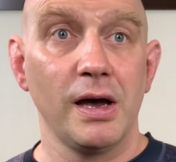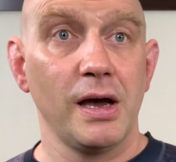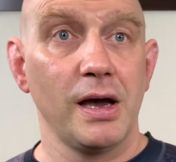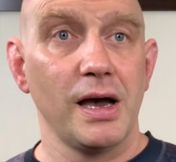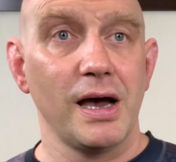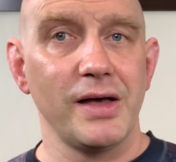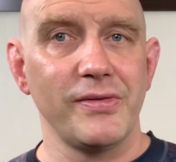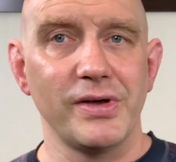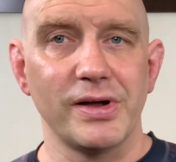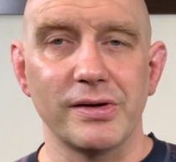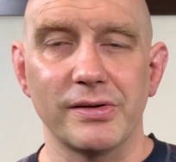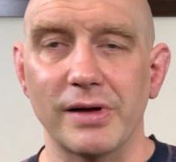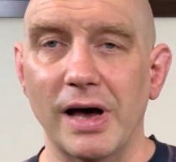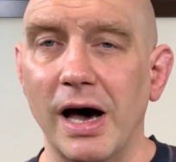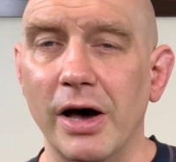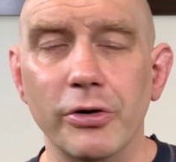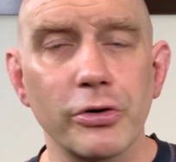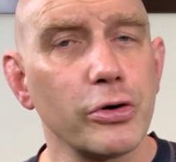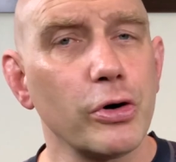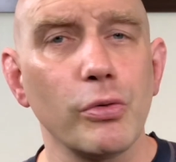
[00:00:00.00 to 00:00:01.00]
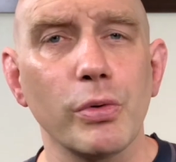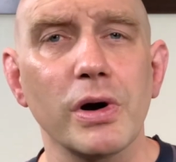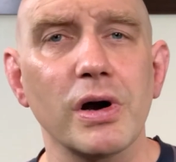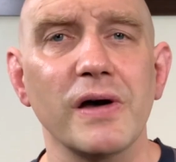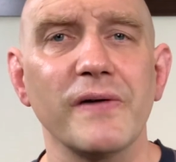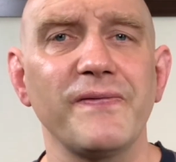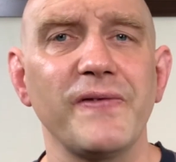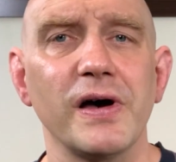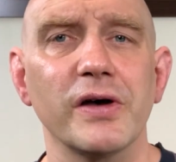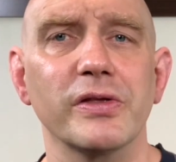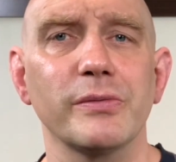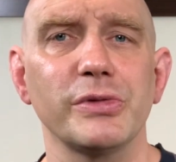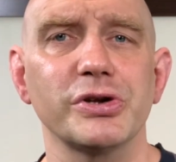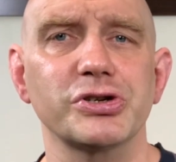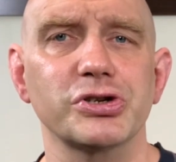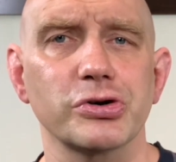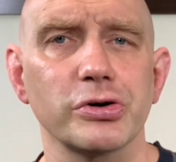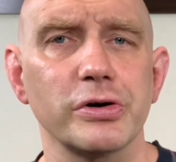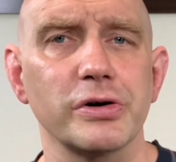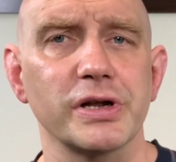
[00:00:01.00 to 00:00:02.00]
And then I don't know where I found the
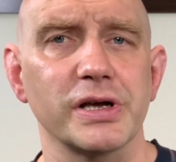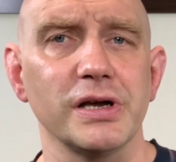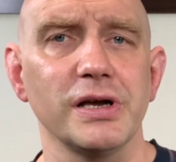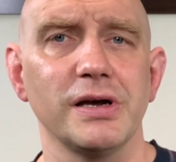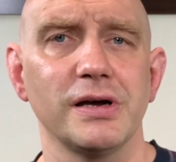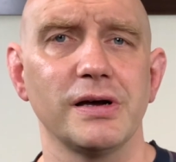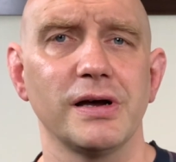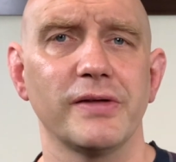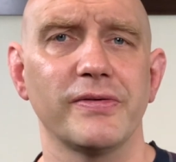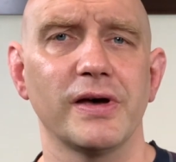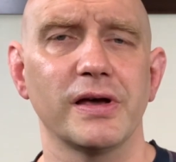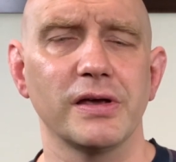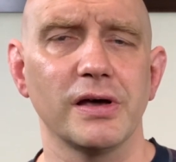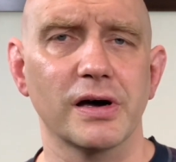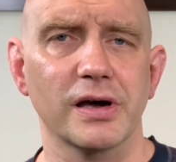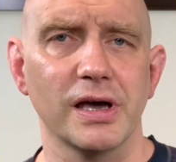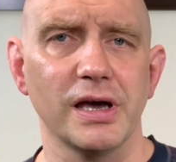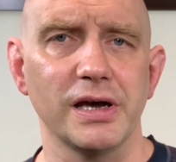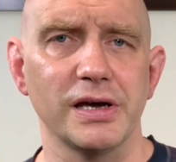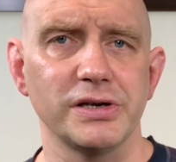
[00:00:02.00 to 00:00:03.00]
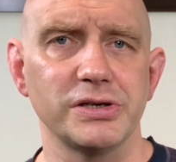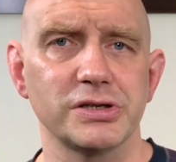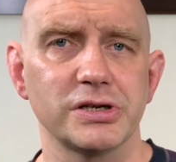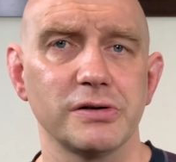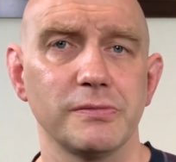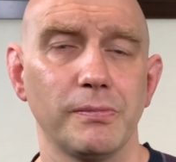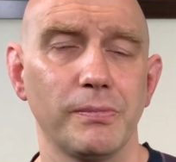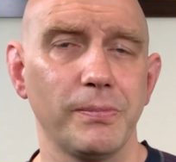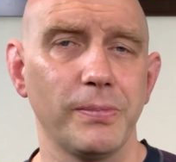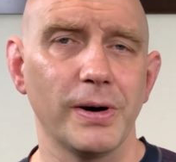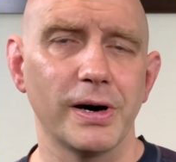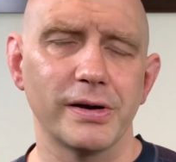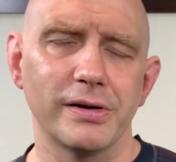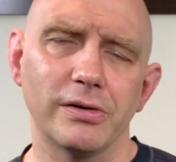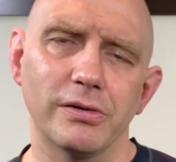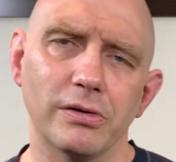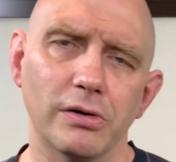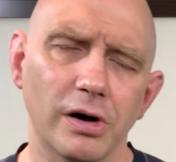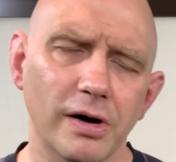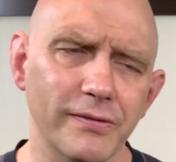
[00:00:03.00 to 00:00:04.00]
maturity at that young age,
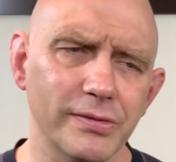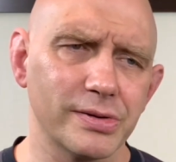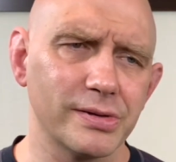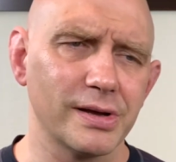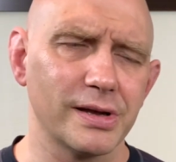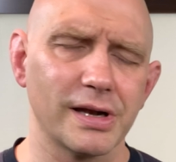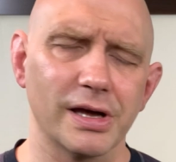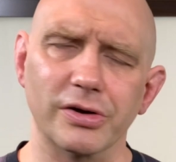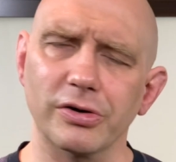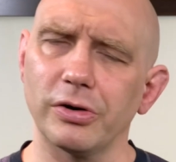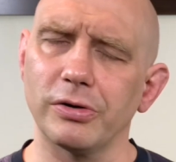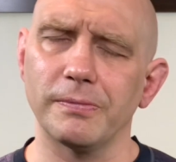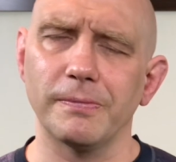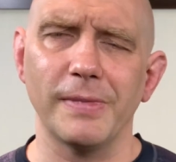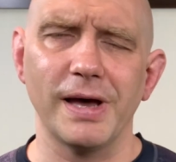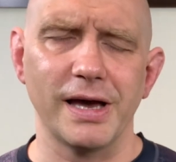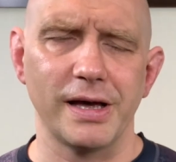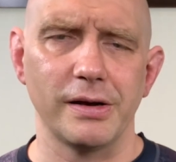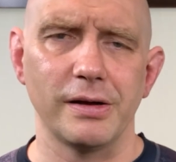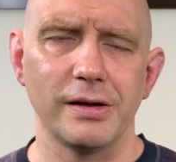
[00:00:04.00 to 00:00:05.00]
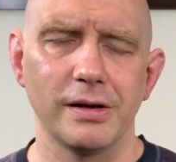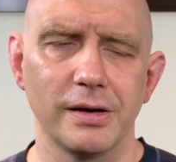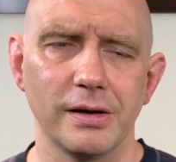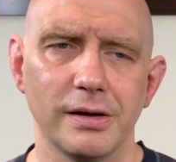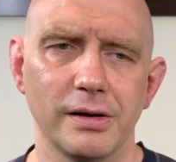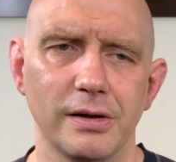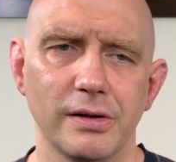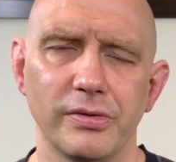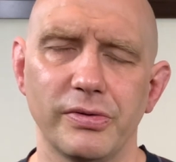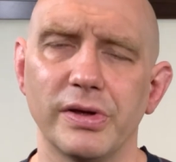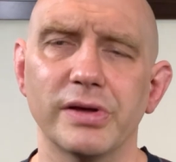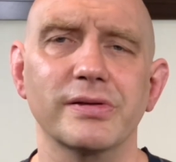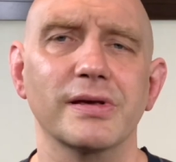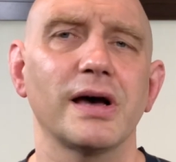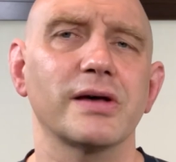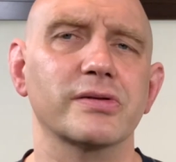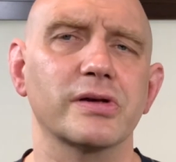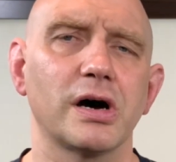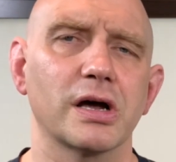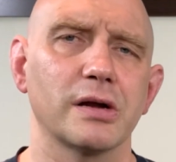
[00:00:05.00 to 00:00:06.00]
but all of a sudden I go, man, this
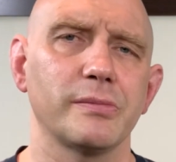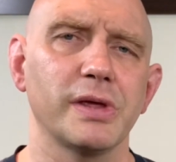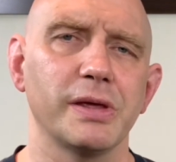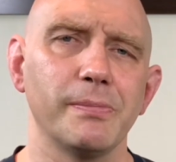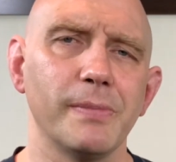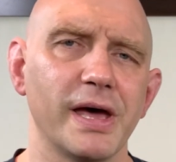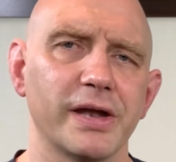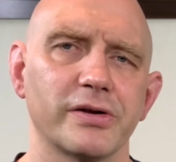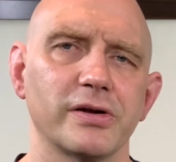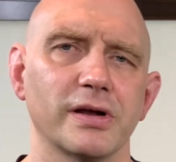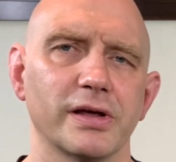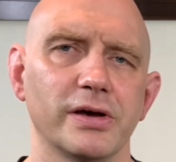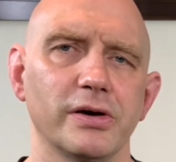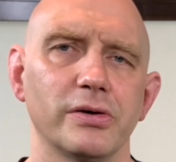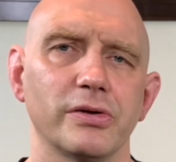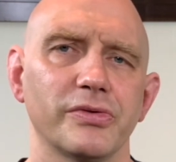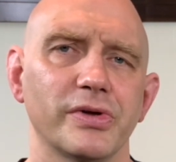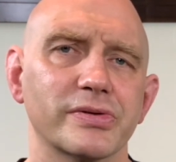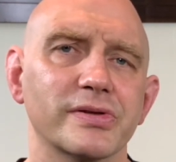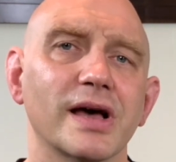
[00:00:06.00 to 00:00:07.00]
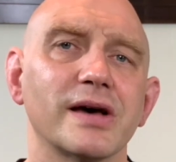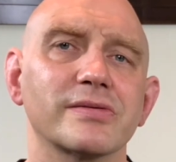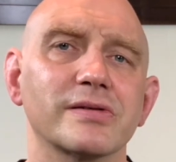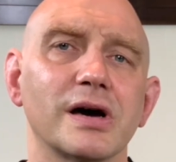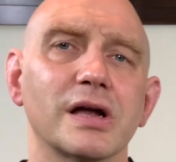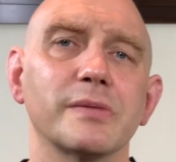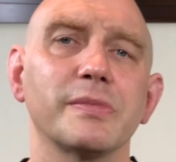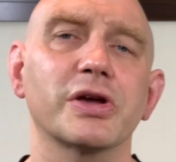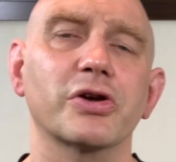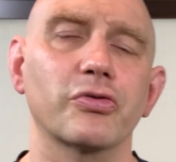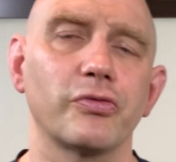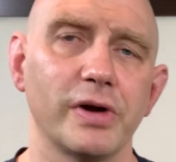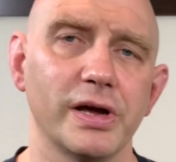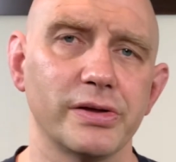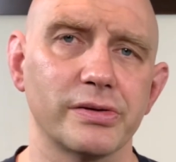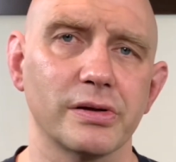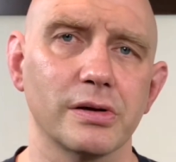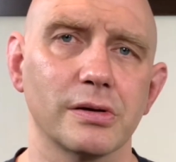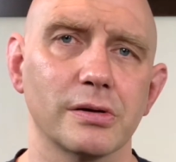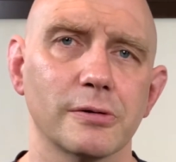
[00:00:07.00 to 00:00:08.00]
guy's gotta be mentally ill. This guy's gotta be
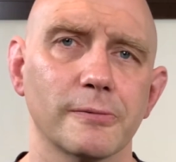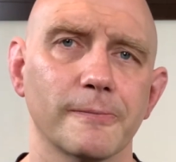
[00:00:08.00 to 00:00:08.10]
crazy.